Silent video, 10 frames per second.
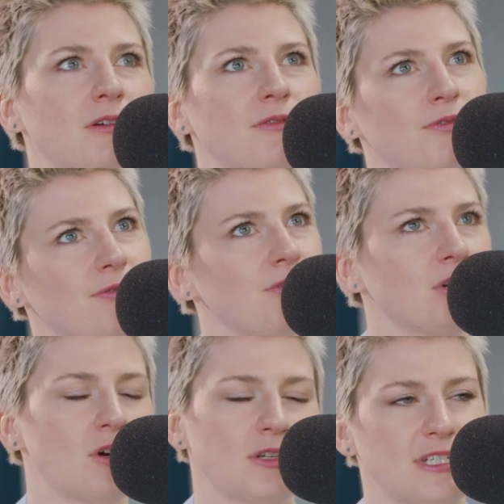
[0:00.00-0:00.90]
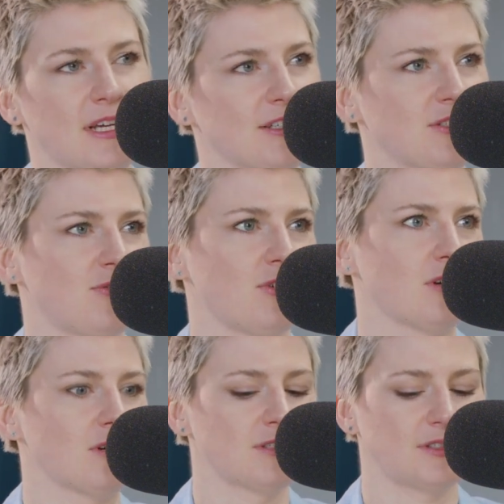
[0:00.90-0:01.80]
of context
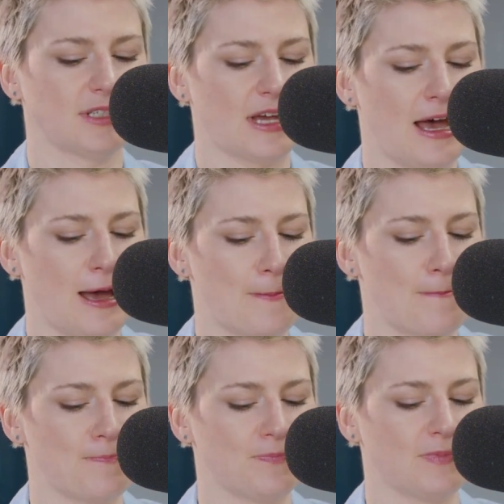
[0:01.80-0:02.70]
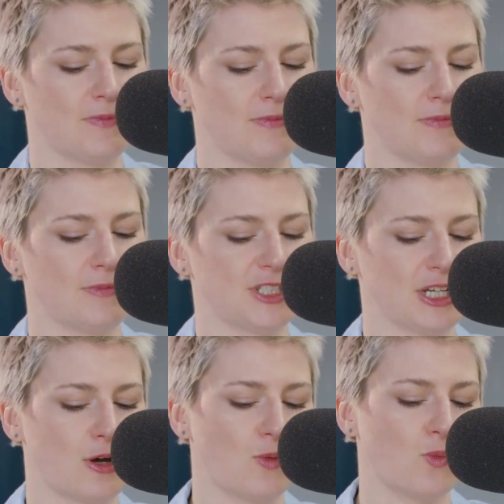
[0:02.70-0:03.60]
first,
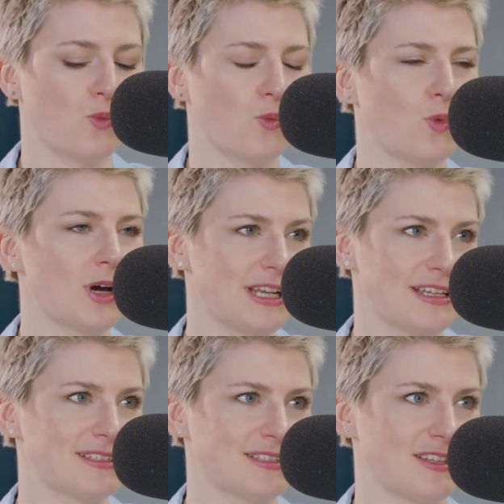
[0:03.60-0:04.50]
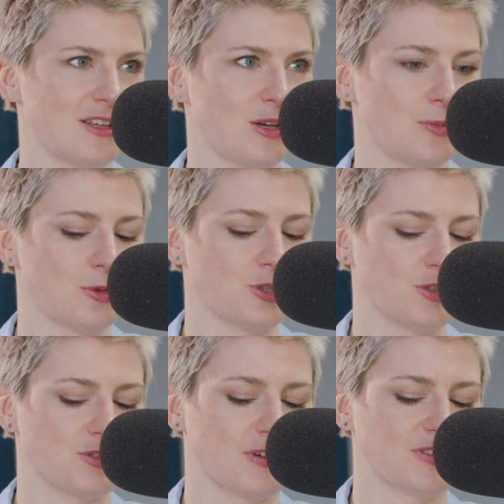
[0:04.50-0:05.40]
Michelle, what is the
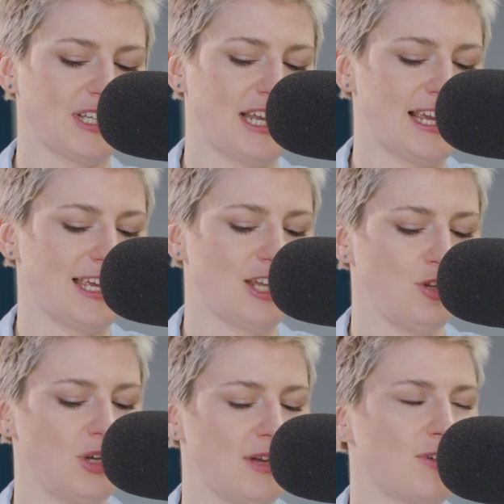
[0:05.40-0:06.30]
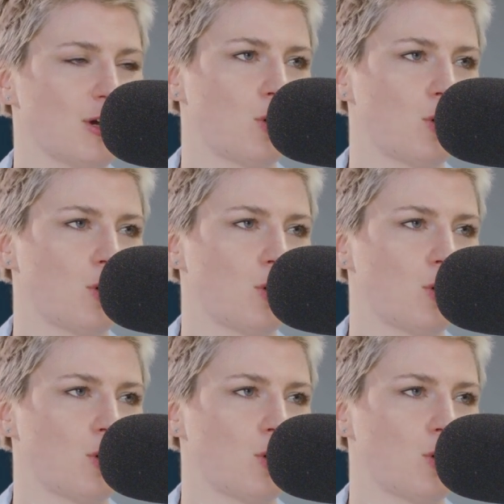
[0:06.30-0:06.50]
producer offset, and can you give a